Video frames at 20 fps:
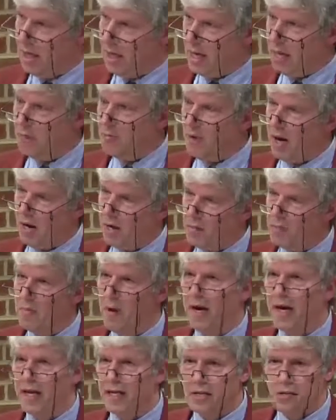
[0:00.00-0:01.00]
in my
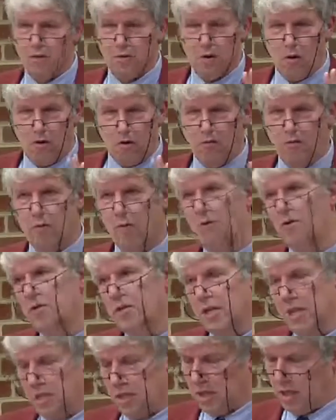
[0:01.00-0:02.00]
mind over all
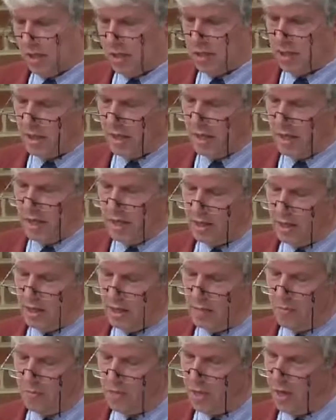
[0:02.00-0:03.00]
these years is
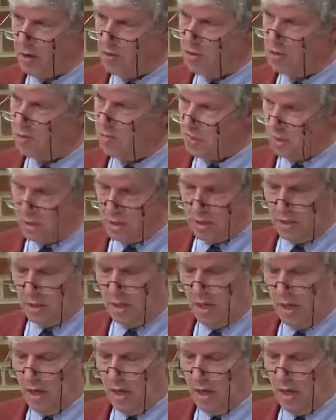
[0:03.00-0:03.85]
a pronouncement